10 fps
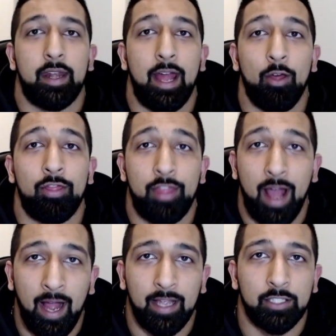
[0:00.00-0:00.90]
Now
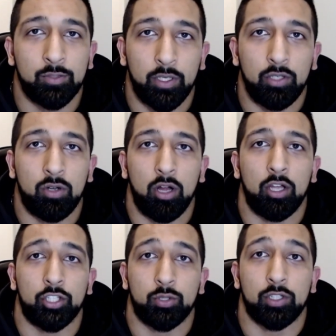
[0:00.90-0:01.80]
that is what you
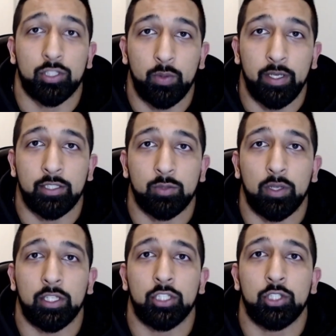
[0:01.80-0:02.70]
call a short squeeze,
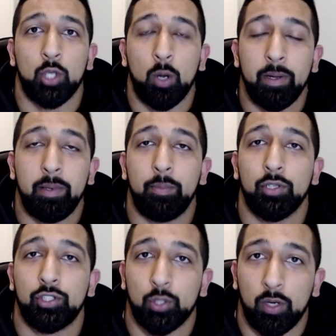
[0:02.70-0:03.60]
when there's so many
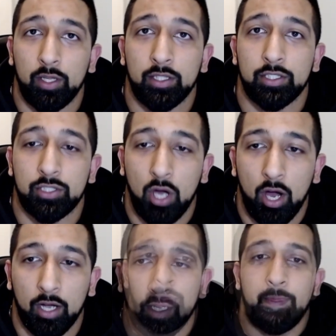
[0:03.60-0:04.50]
people shorting the
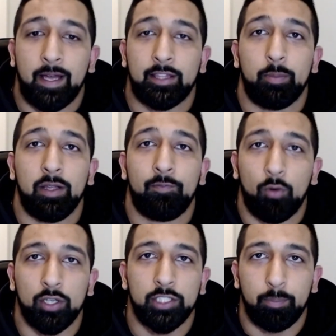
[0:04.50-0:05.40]
stock that they're being
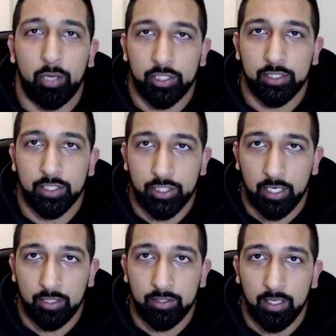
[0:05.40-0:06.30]
forced to purchase the
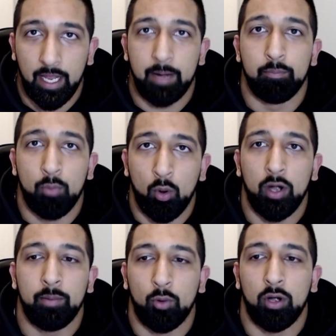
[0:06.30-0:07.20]
shares, and
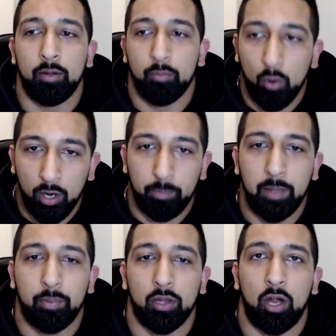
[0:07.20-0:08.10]
more
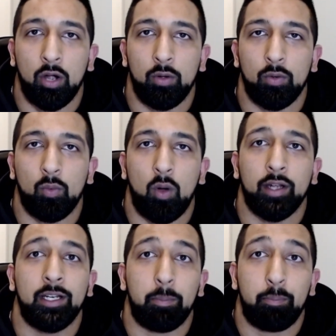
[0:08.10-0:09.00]
people are
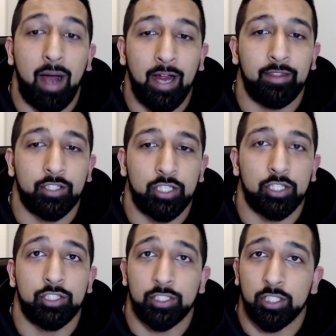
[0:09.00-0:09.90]
wanting to buy the
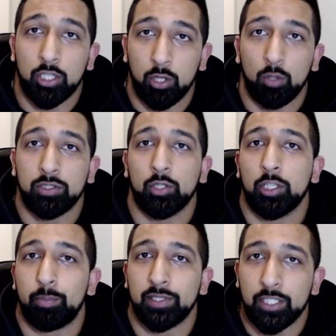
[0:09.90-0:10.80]
shares just to close out their
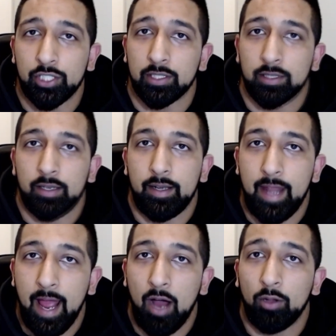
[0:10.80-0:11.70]
positions.
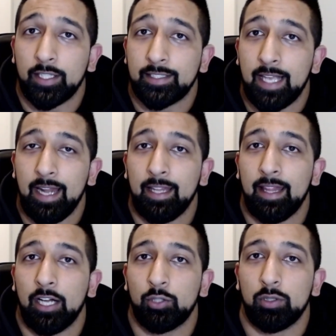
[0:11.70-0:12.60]
Now let's get into the
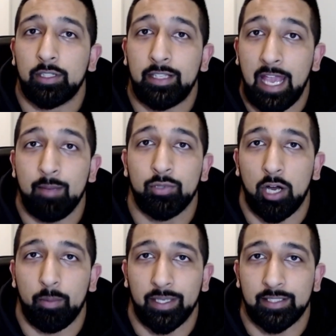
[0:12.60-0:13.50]
actual
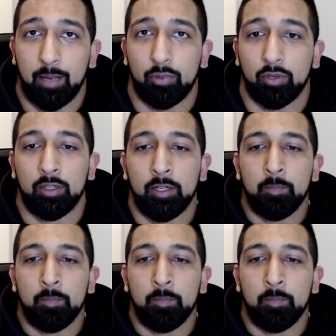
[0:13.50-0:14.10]
GameStop example.